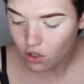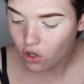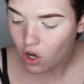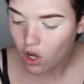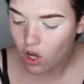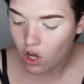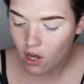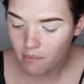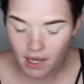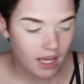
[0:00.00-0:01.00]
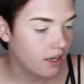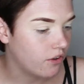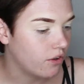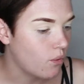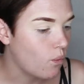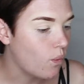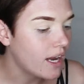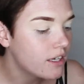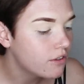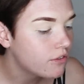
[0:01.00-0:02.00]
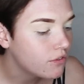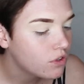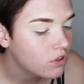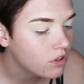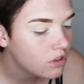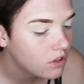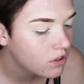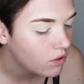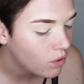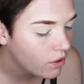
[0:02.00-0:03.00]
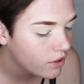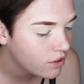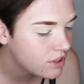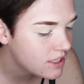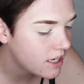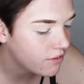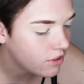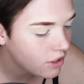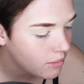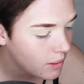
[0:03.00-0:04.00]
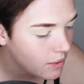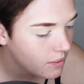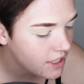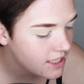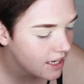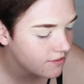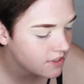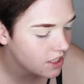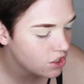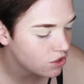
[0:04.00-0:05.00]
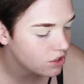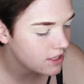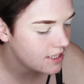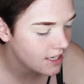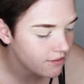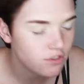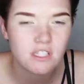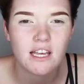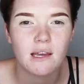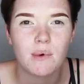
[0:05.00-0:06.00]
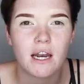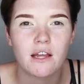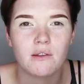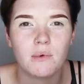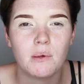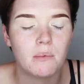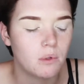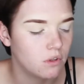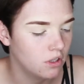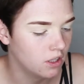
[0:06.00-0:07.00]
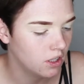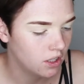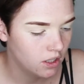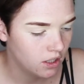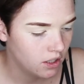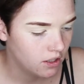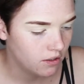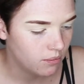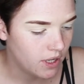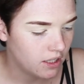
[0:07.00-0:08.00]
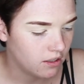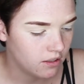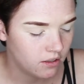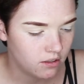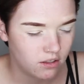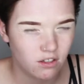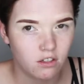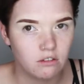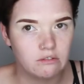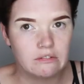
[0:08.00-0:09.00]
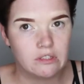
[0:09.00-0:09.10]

calm and wonderful. All the good stuff. You know, people always have such good stuff to say about other people when, you know...